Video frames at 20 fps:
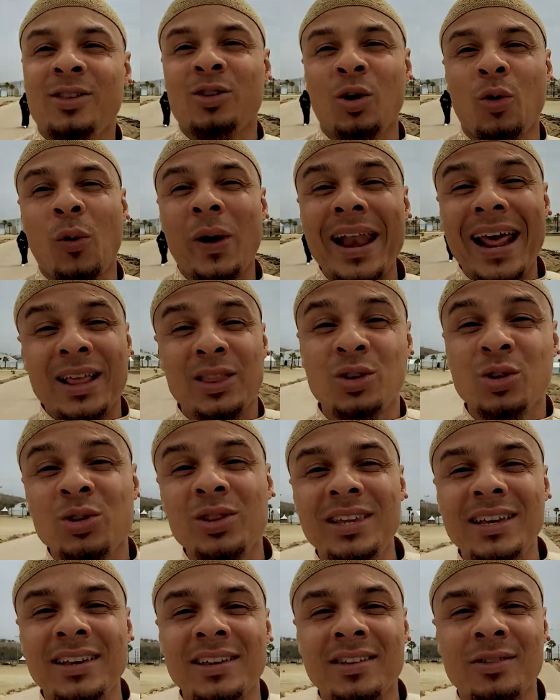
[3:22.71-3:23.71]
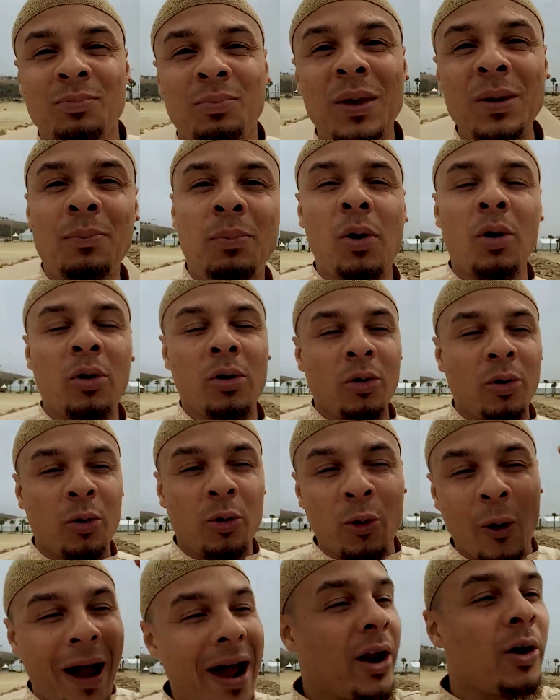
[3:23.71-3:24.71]
so when I do this
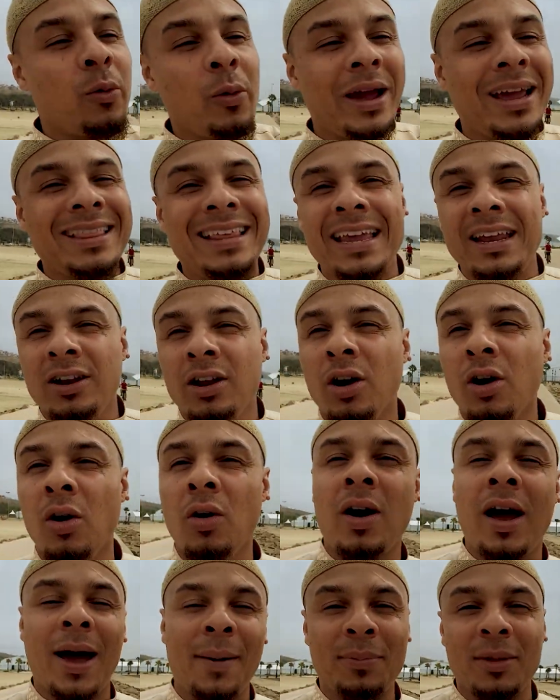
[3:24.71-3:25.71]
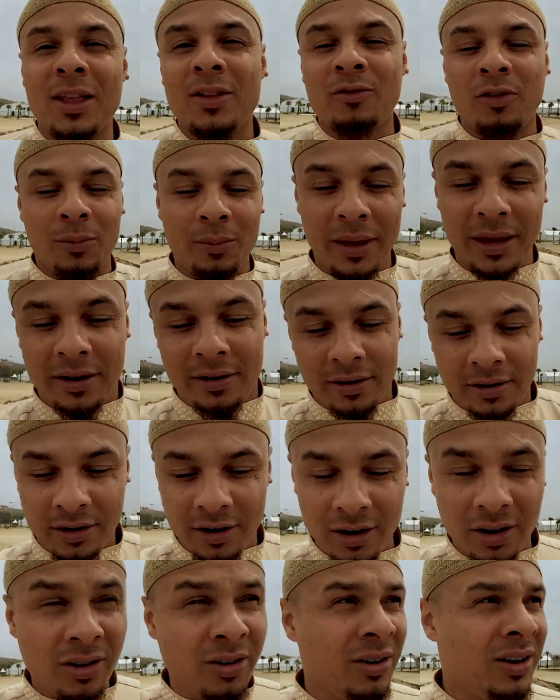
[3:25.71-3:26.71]
people right away they know I'm not from here
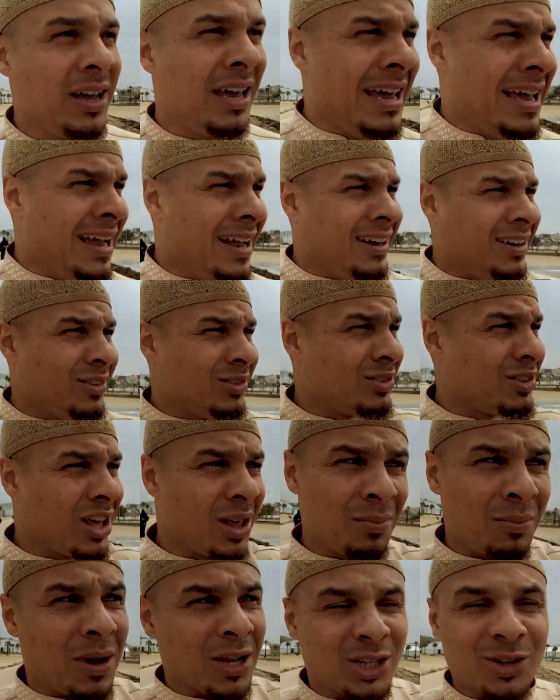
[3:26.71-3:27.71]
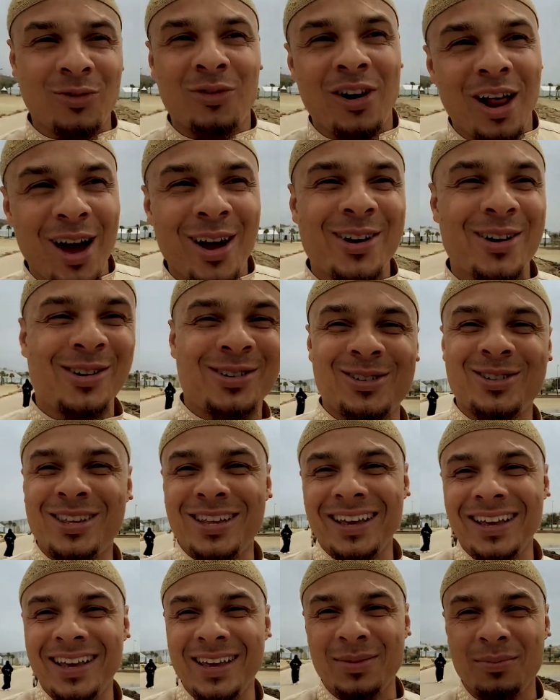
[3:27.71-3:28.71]
you know there's not much
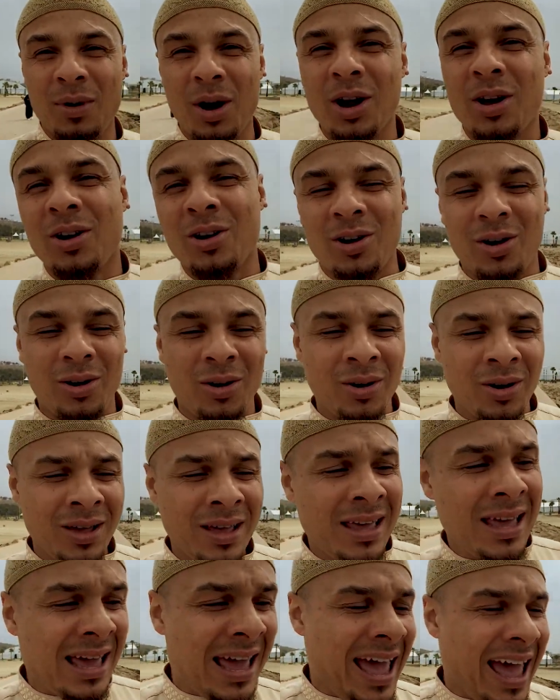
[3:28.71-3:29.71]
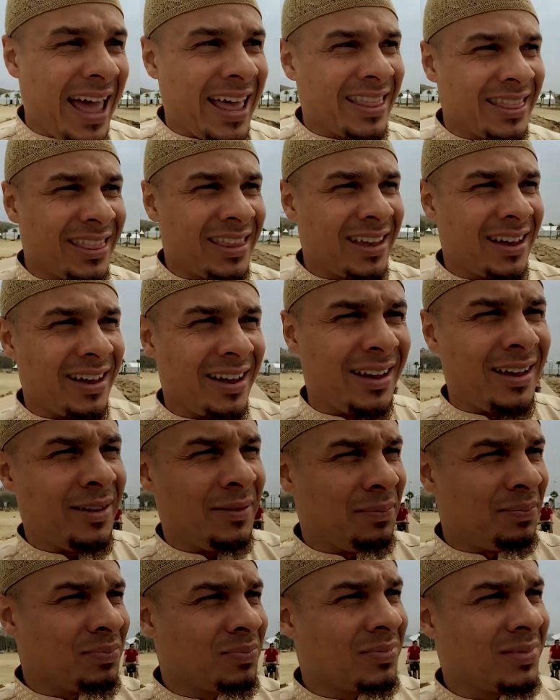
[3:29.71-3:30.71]
vloggers in Morocco and
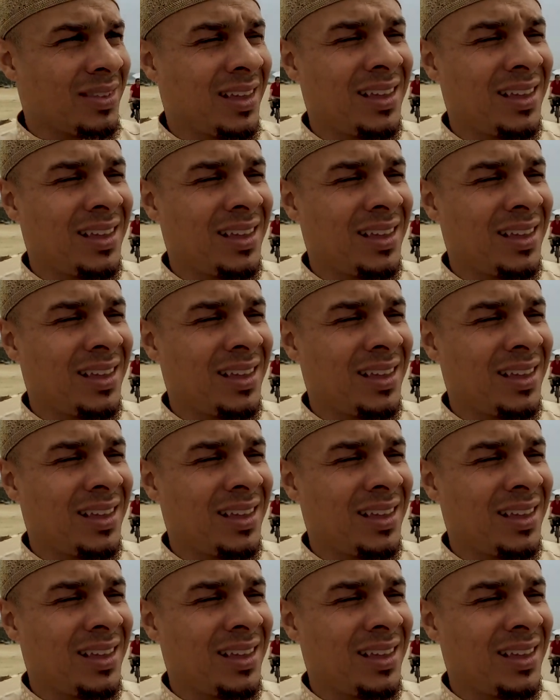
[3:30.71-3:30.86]
uh,